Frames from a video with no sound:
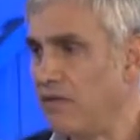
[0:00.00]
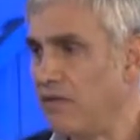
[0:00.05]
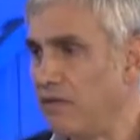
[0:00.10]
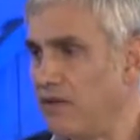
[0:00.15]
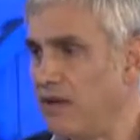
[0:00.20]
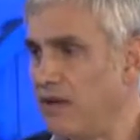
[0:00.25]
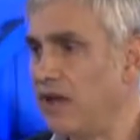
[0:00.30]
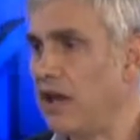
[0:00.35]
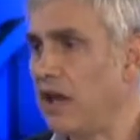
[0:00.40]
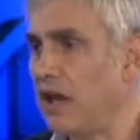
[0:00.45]

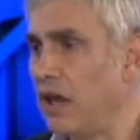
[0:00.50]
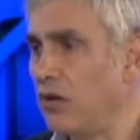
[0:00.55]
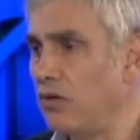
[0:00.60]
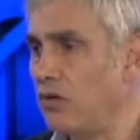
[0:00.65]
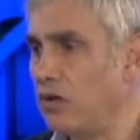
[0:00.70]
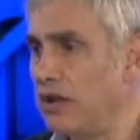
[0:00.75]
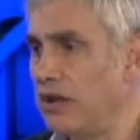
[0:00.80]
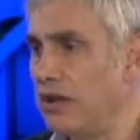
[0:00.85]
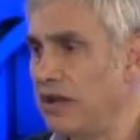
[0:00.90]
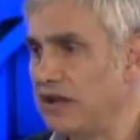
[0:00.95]
video
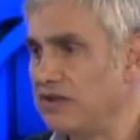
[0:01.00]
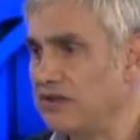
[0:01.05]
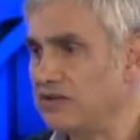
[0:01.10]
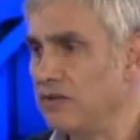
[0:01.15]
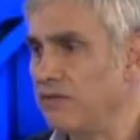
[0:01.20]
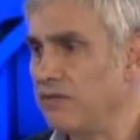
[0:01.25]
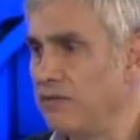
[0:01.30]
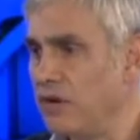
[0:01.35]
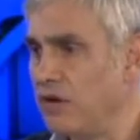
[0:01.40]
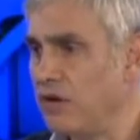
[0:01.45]
is
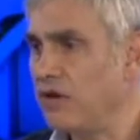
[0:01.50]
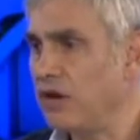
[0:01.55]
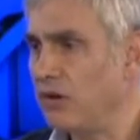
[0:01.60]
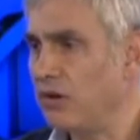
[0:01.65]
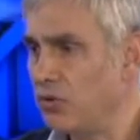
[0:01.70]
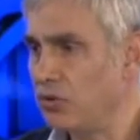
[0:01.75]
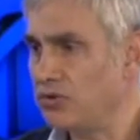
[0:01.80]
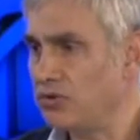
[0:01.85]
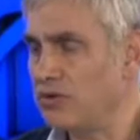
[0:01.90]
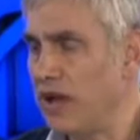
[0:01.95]
a very
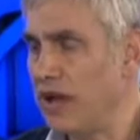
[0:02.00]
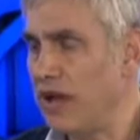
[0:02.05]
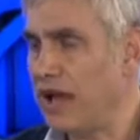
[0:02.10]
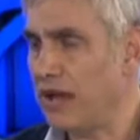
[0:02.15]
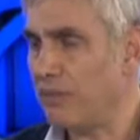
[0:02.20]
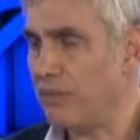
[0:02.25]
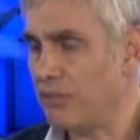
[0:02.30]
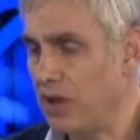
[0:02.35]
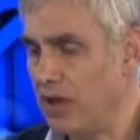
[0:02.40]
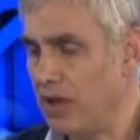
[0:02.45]
good
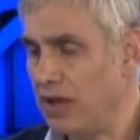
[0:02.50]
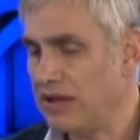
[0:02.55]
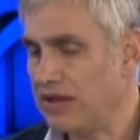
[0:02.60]
um,